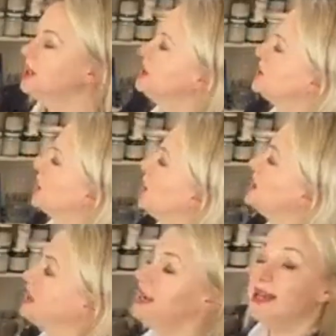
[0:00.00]
So as
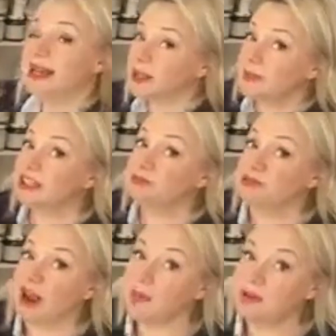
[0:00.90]
a little bit of
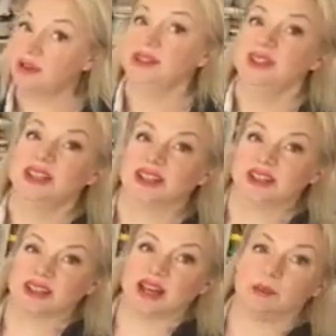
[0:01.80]
prep,
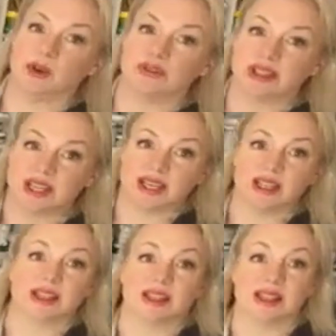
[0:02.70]
because obviously
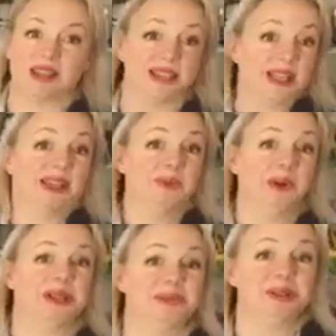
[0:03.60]
there's nothing
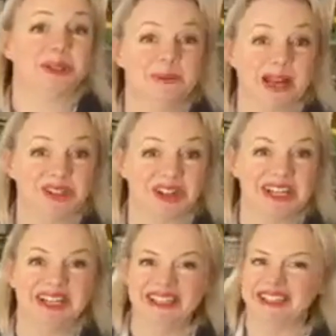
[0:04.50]
worse than watching paint dry.